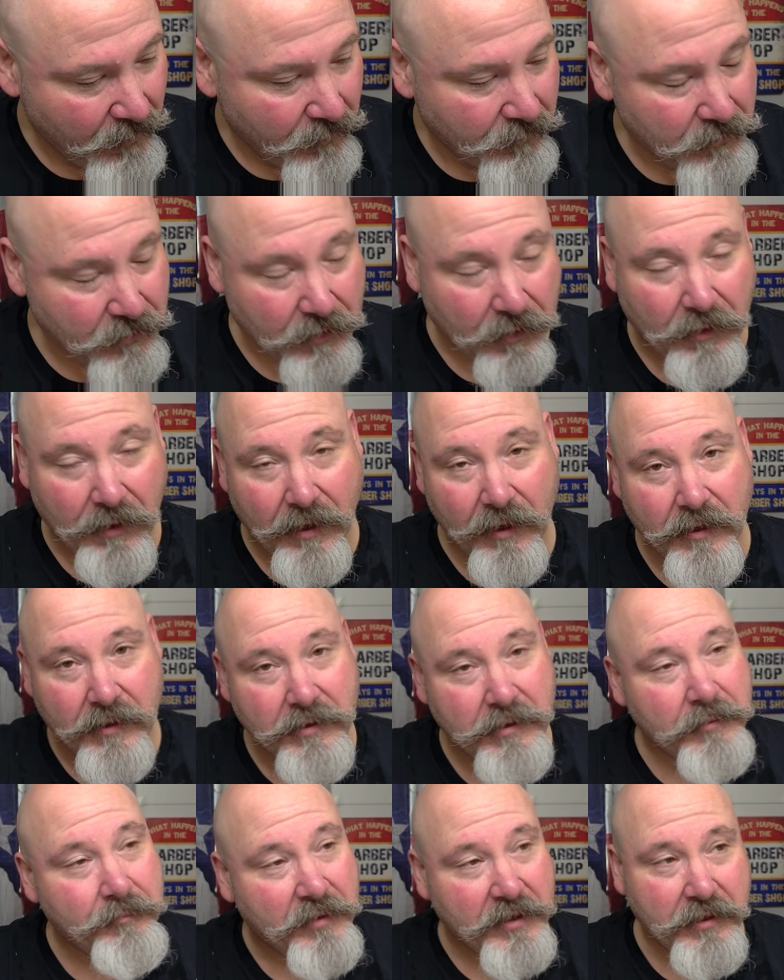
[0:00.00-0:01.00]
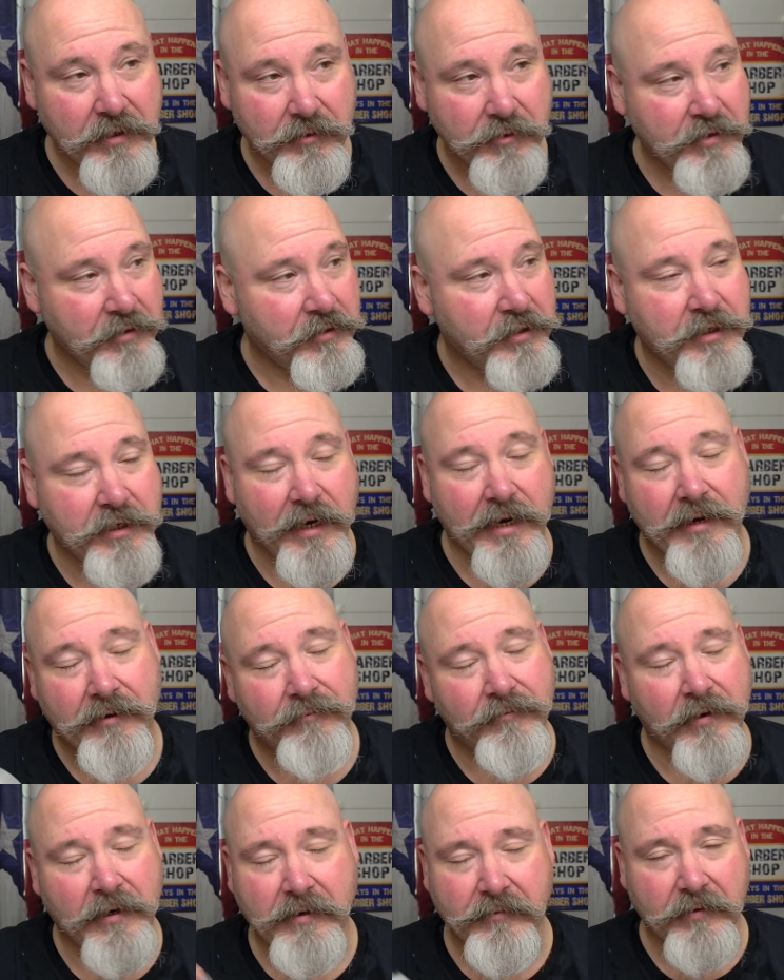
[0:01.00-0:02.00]
Subtle Arts, be sure you shake
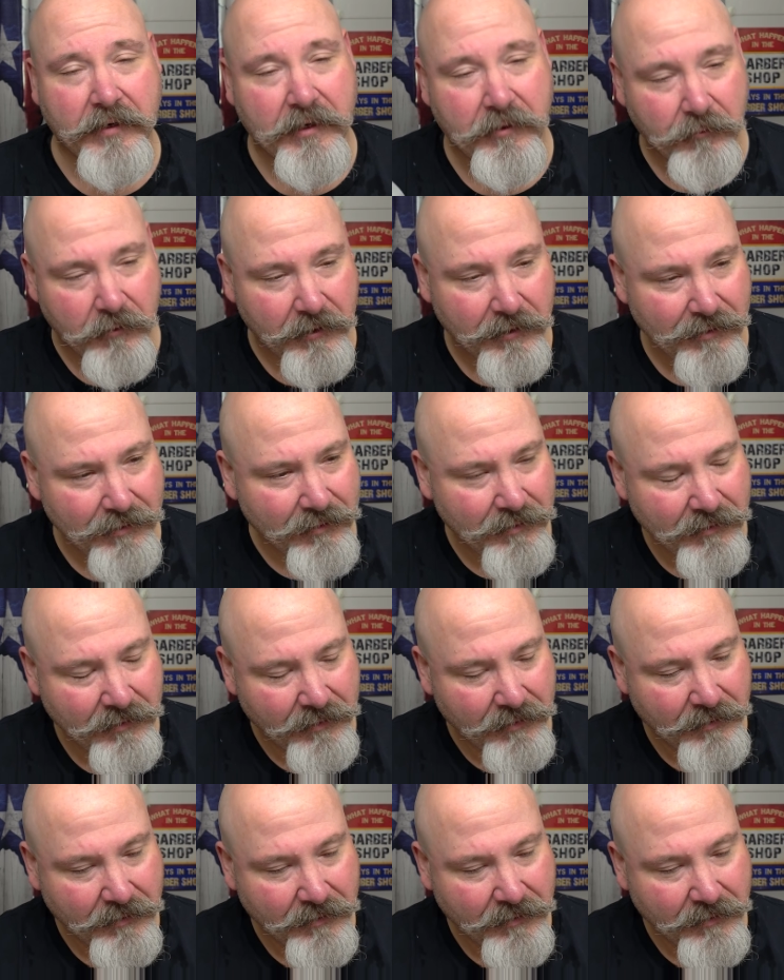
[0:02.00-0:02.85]
very, very well.